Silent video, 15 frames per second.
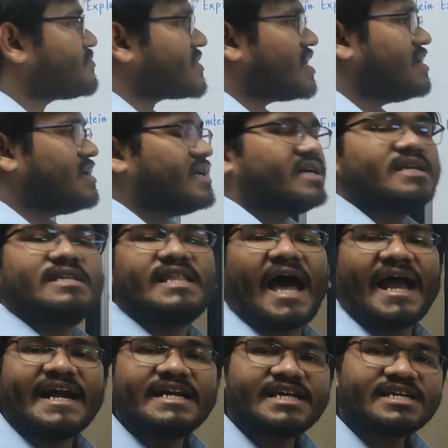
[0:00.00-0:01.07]
light
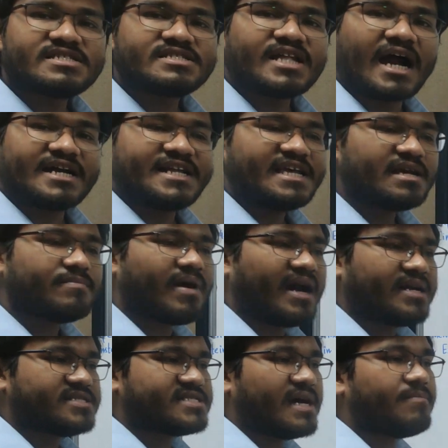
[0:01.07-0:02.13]
is nothing but
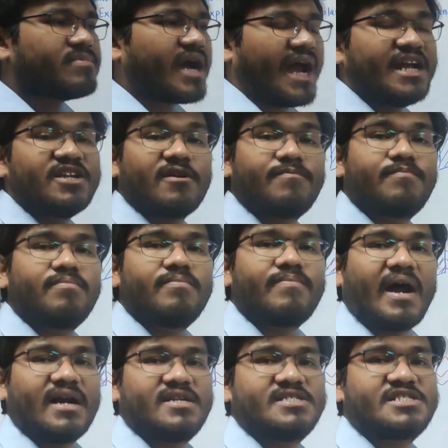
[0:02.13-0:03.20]
some kind of
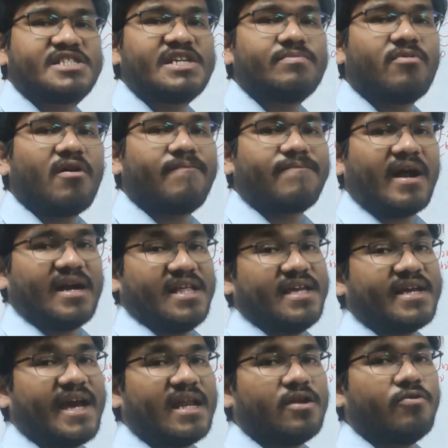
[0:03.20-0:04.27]
stream of particles
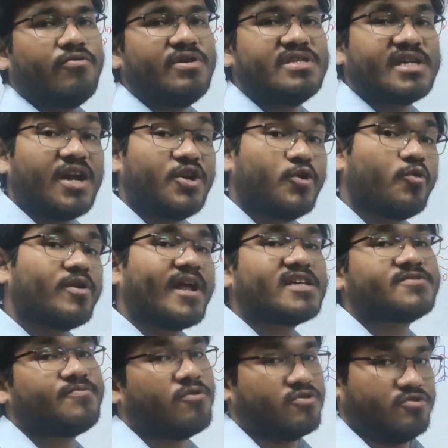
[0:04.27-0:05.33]
which are known as
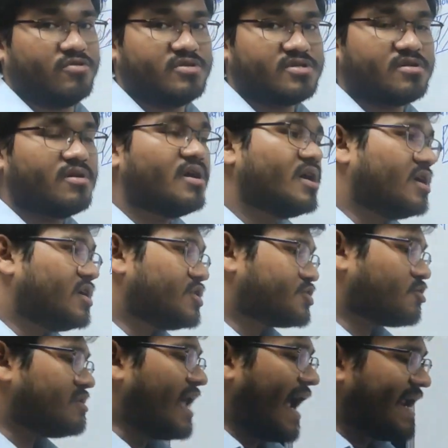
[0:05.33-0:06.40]
photons. So
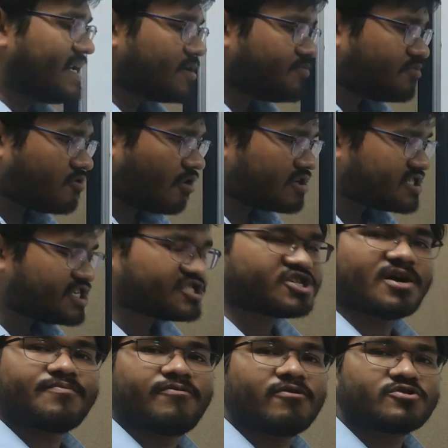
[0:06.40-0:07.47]
light consists of
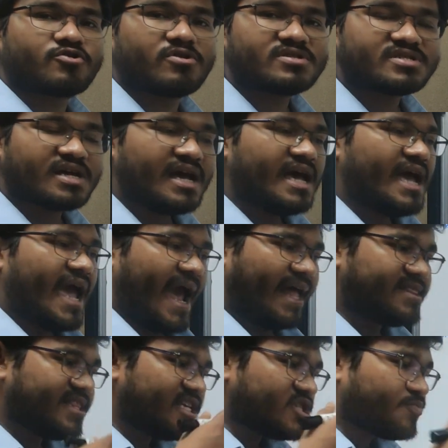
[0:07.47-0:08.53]
photons, and these
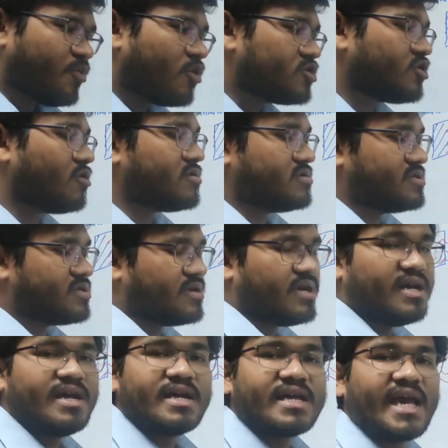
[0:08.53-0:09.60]
photons
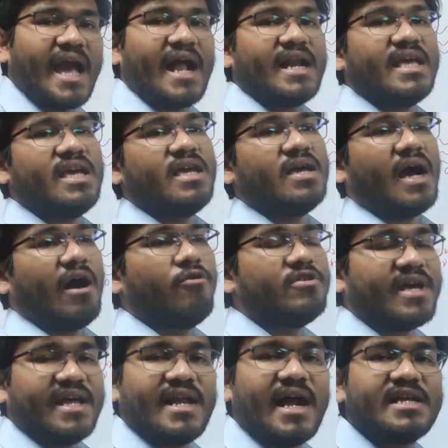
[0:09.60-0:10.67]
carry out
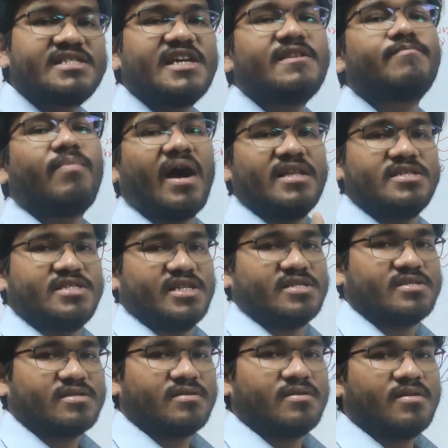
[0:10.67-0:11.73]
energy in bunches
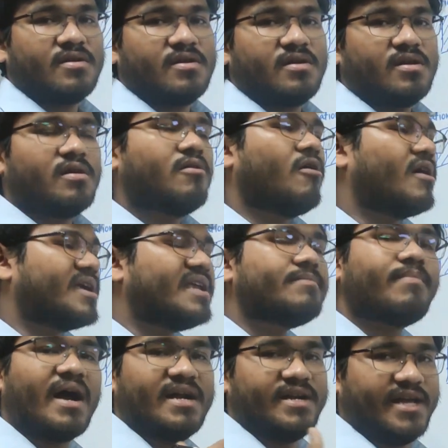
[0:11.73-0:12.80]
or in
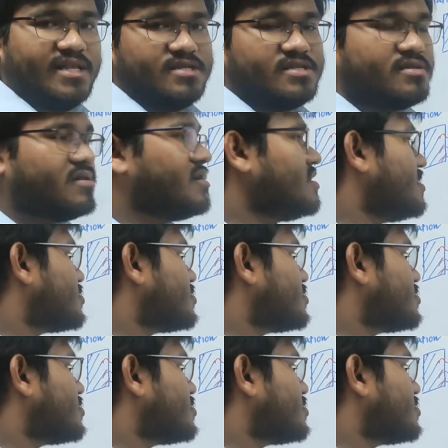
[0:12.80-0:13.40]
bundles. So it